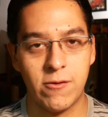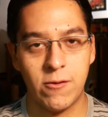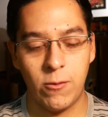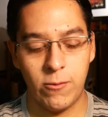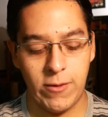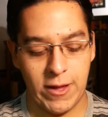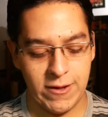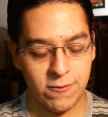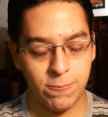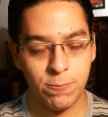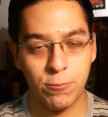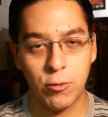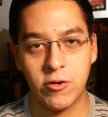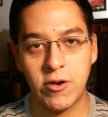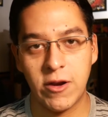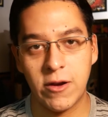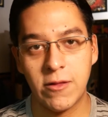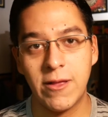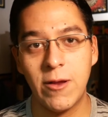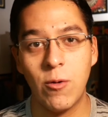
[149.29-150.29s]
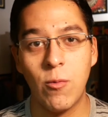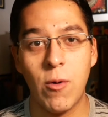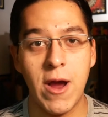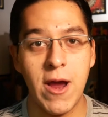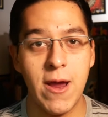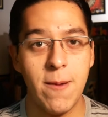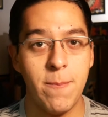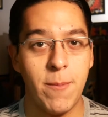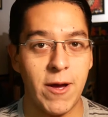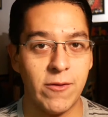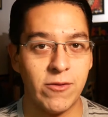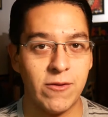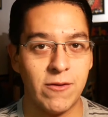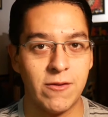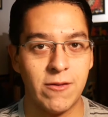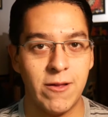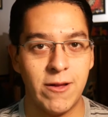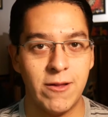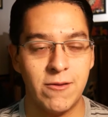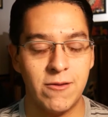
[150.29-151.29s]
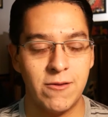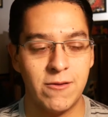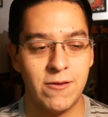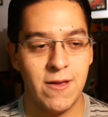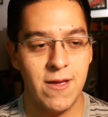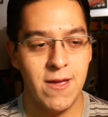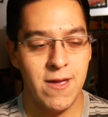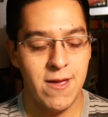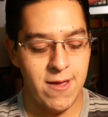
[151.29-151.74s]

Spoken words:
So that's particularly why I bought this lens,